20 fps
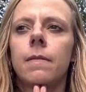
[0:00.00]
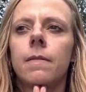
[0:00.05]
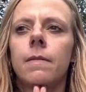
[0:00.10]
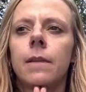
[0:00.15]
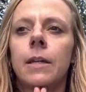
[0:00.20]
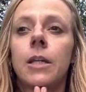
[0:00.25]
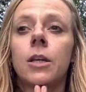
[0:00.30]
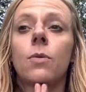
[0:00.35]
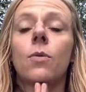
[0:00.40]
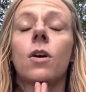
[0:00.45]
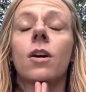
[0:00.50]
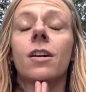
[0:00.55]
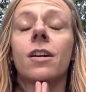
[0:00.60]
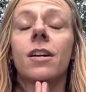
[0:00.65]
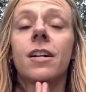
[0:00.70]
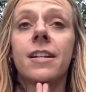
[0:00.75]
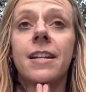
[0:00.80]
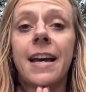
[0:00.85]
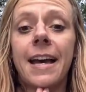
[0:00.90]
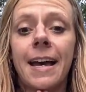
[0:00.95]
that you are
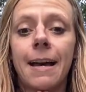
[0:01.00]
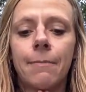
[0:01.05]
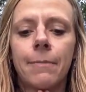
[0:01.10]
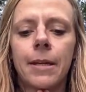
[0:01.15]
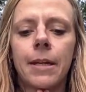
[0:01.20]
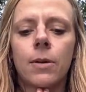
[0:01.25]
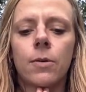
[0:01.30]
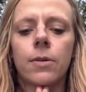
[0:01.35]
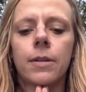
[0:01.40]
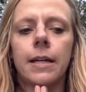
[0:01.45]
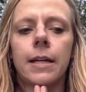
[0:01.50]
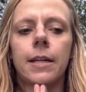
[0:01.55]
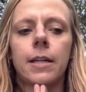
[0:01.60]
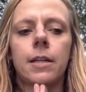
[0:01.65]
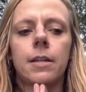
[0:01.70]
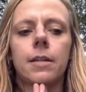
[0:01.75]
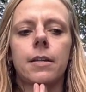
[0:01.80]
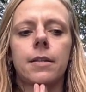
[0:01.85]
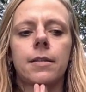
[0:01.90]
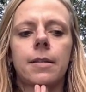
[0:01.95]
unhappy or that
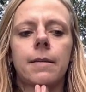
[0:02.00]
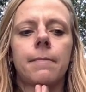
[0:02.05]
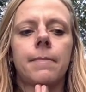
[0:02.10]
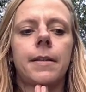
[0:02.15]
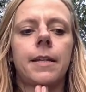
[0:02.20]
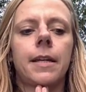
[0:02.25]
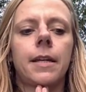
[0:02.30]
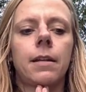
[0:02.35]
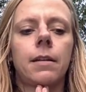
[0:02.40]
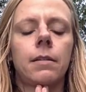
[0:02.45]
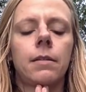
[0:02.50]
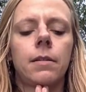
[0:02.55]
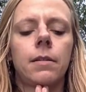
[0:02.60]
something